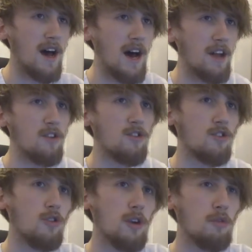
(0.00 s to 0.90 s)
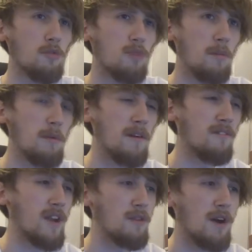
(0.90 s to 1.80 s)
Hannah's story was probably my
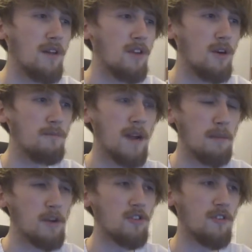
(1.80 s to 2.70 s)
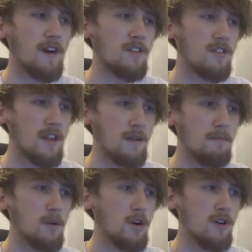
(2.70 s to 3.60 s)
favourite out of the lot, mainly because of that
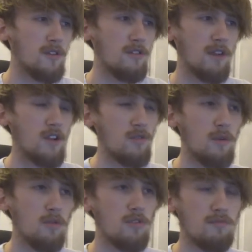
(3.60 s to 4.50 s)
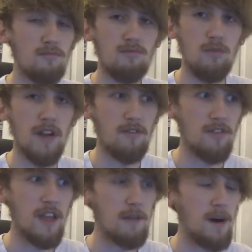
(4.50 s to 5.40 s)
scene. But the rest of it was, when you
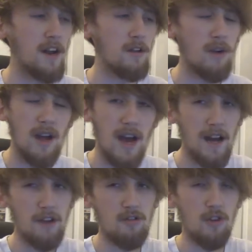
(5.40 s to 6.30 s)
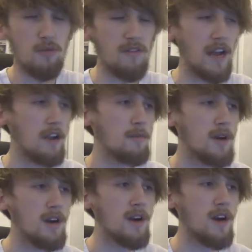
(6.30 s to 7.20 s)
think about it, Hannah crossed with Caleb.
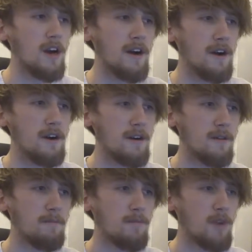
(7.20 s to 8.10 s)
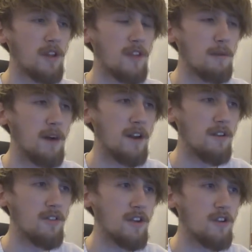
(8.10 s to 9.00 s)
When you think about
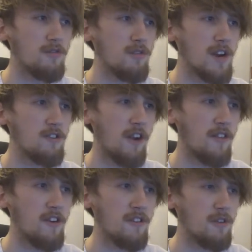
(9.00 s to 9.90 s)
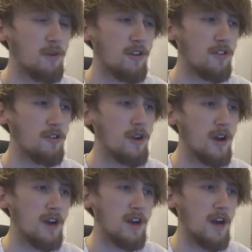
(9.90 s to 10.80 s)
it, they could have really dragged that on if they wanted
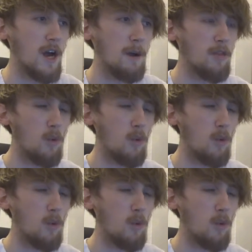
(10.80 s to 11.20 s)
to.